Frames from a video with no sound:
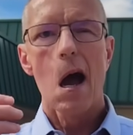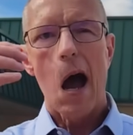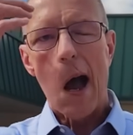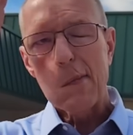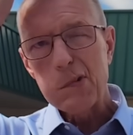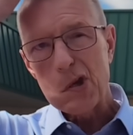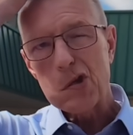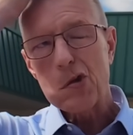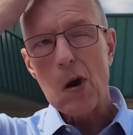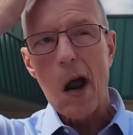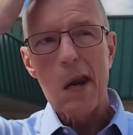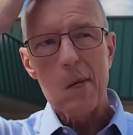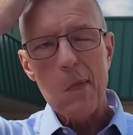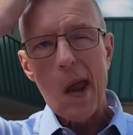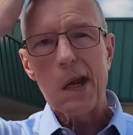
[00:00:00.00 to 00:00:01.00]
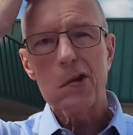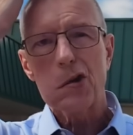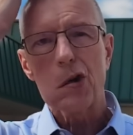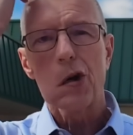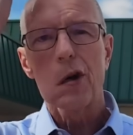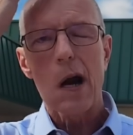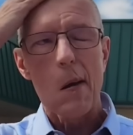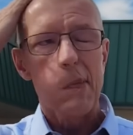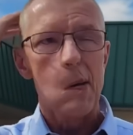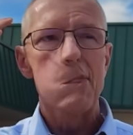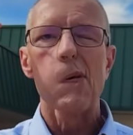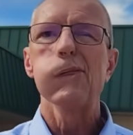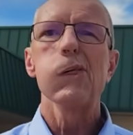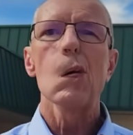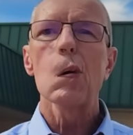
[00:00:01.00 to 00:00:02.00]
I'm just trying to make sure. I mean,
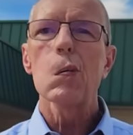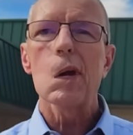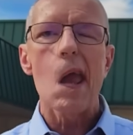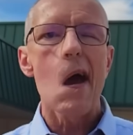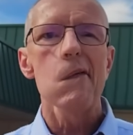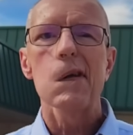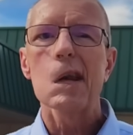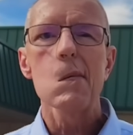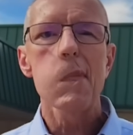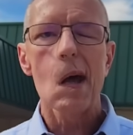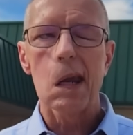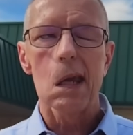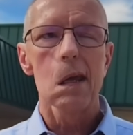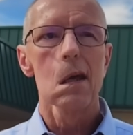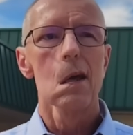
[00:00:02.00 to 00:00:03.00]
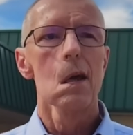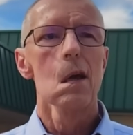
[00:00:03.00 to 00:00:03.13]
before we have anybody,